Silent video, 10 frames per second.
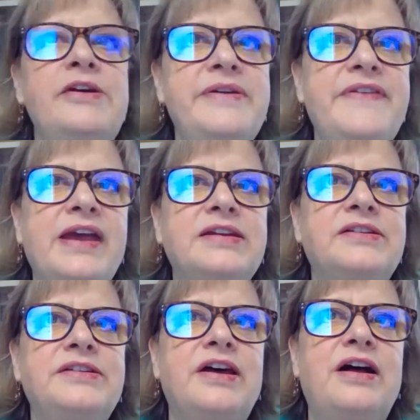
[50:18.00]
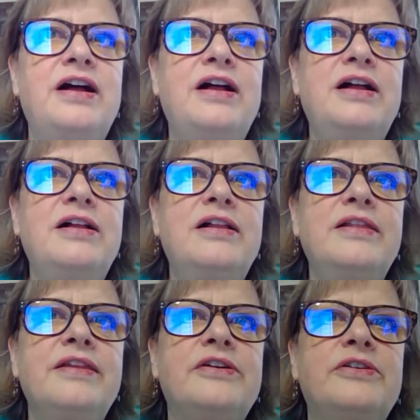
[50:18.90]
we've handled
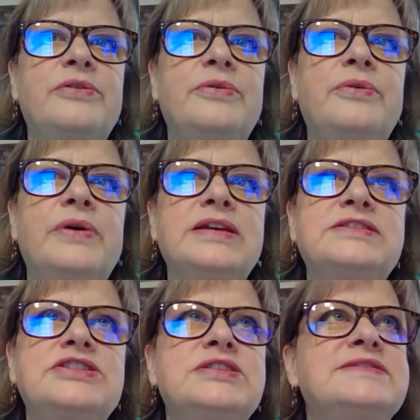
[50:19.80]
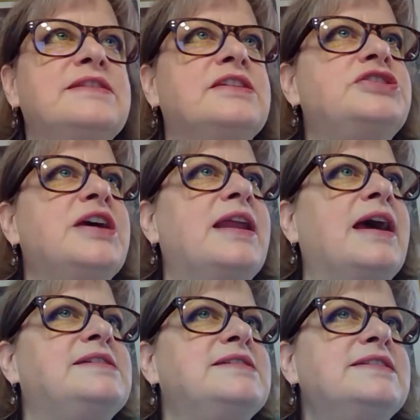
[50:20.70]
all the questions in the chat.
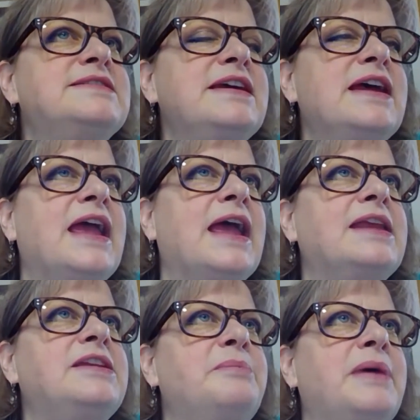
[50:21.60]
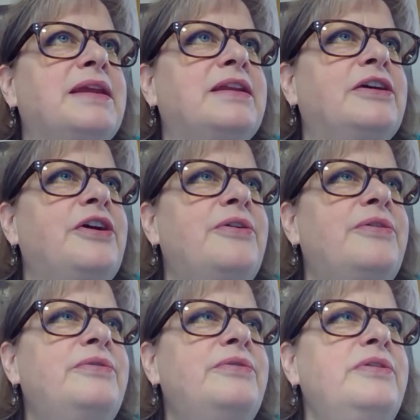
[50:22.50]
I did see a hand a minute
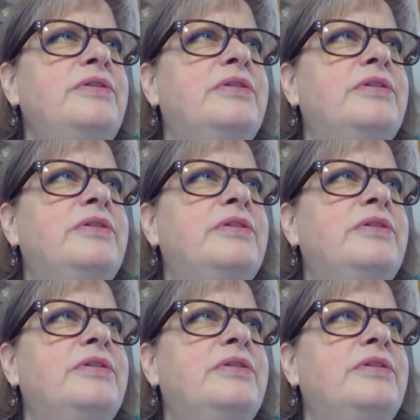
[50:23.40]
ago.